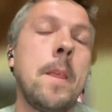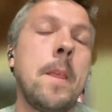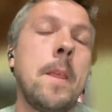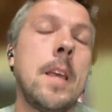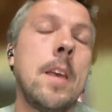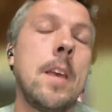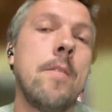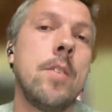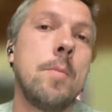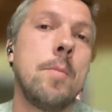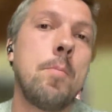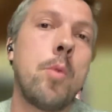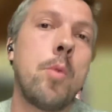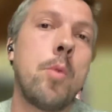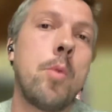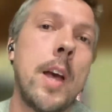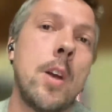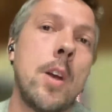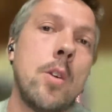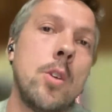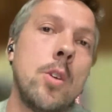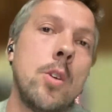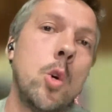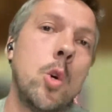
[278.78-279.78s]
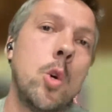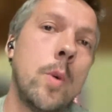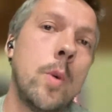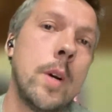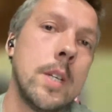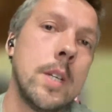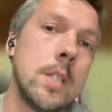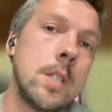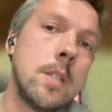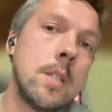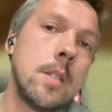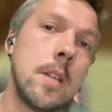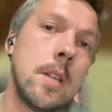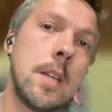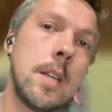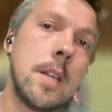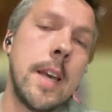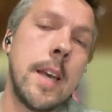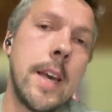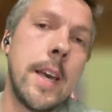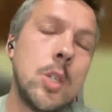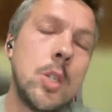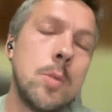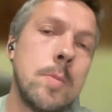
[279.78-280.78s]
given prior U.S.
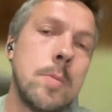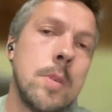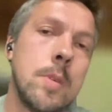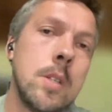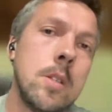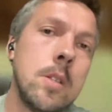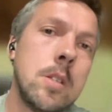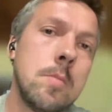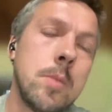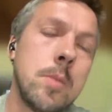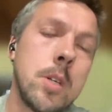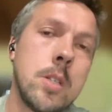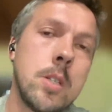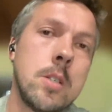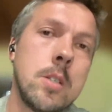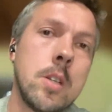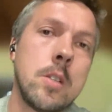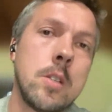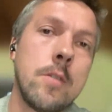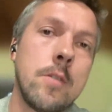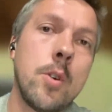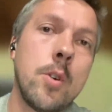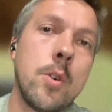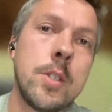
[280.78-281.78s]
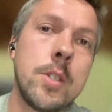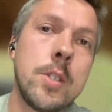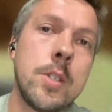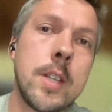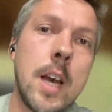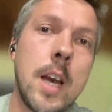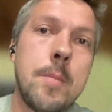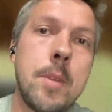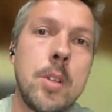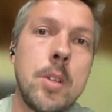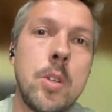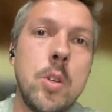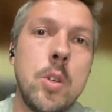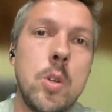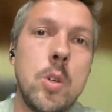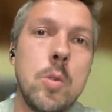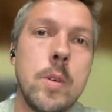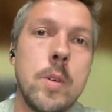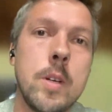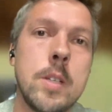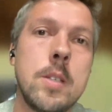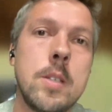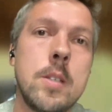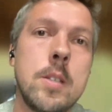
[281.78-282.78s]
engagement, because it's not the first time that the
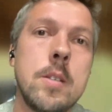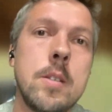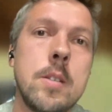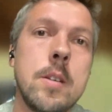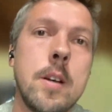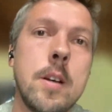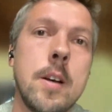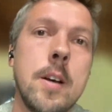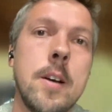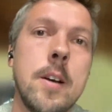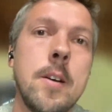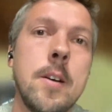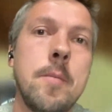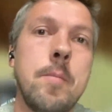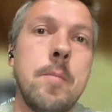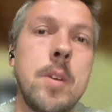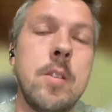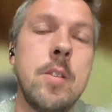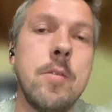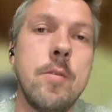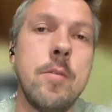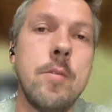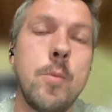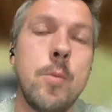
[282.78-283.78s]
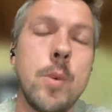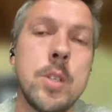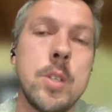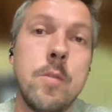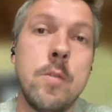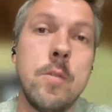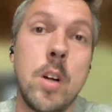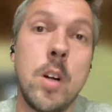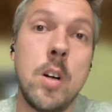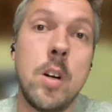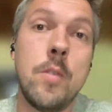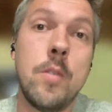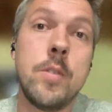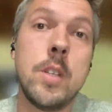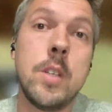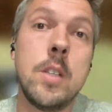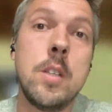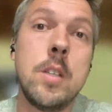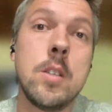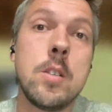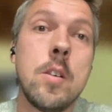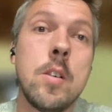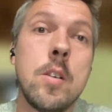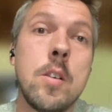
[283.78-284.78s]
U.S. was involved in
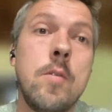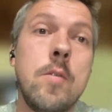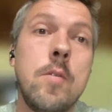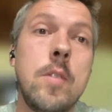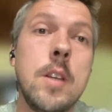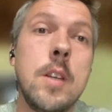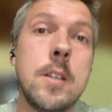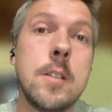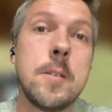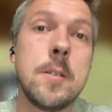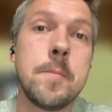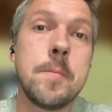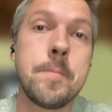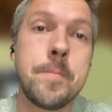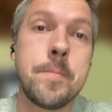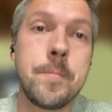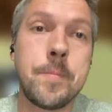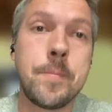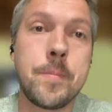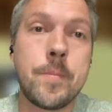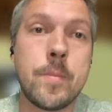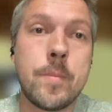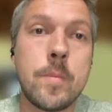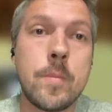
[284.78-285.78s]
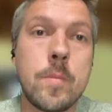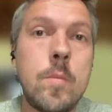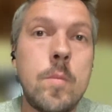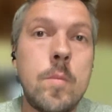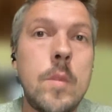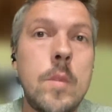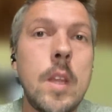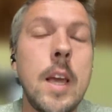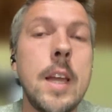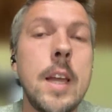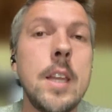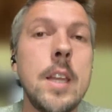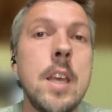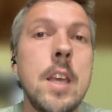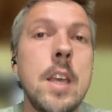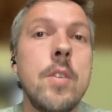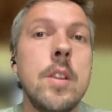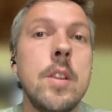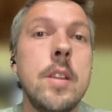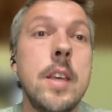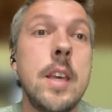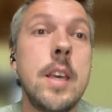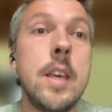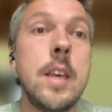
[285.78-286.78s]
this conflict, and
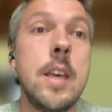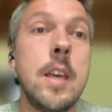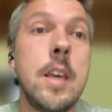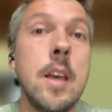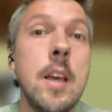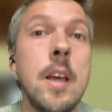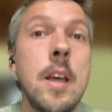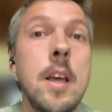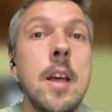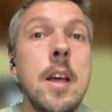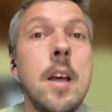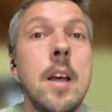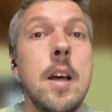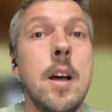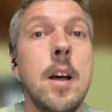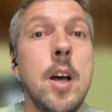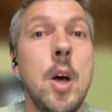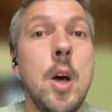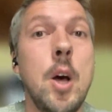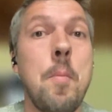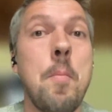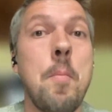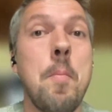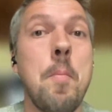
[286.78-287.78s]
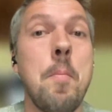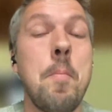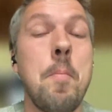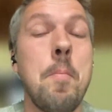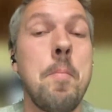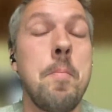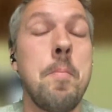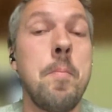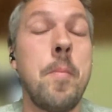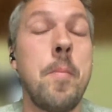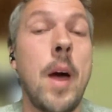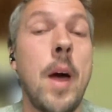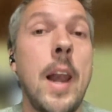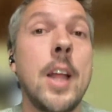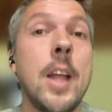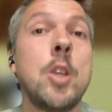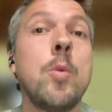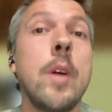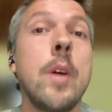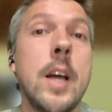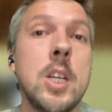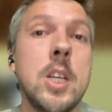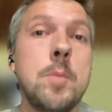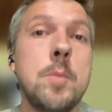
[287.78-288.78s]
given the
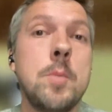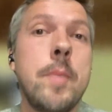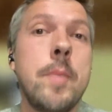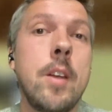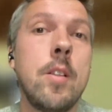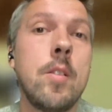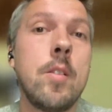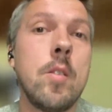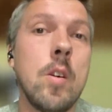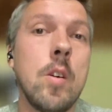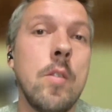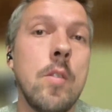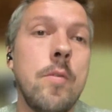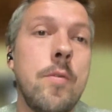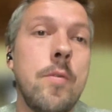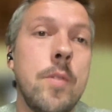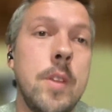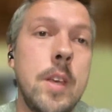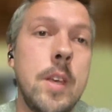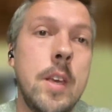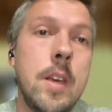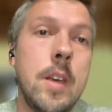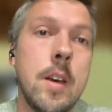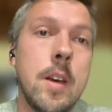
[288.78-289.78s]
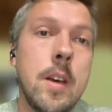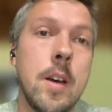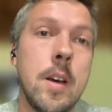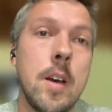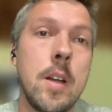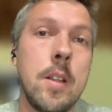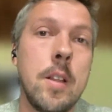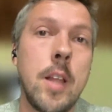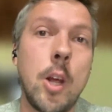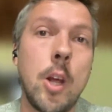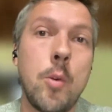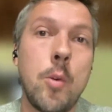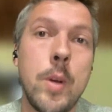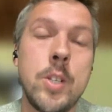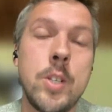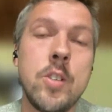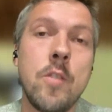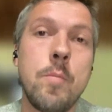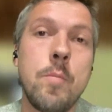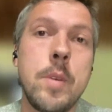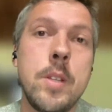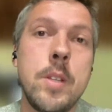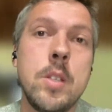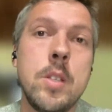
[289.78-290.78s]
bilateral aspect of the
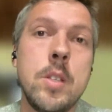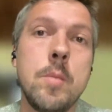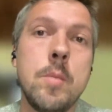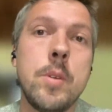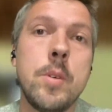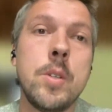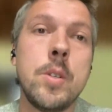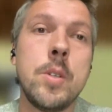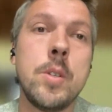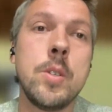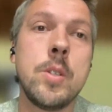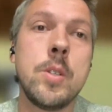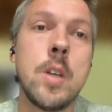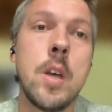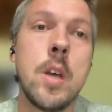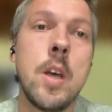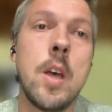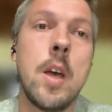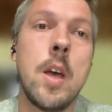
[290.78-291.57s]
Declaration of Principles,